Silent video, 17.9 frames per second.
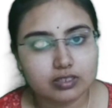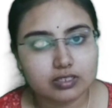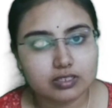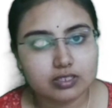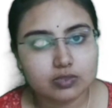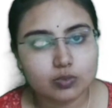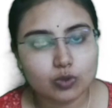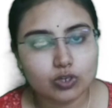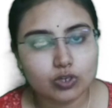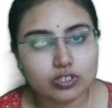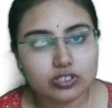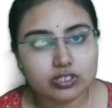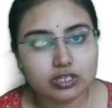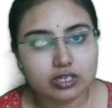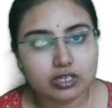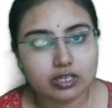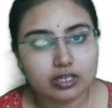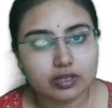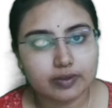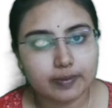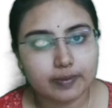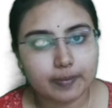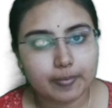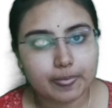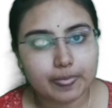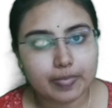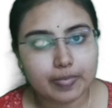This is what
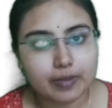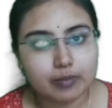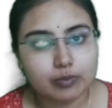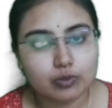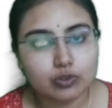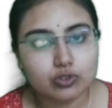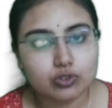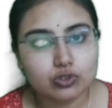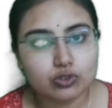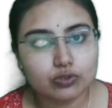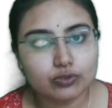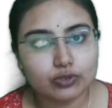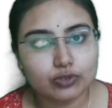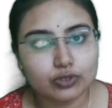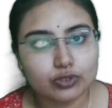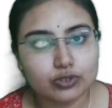most of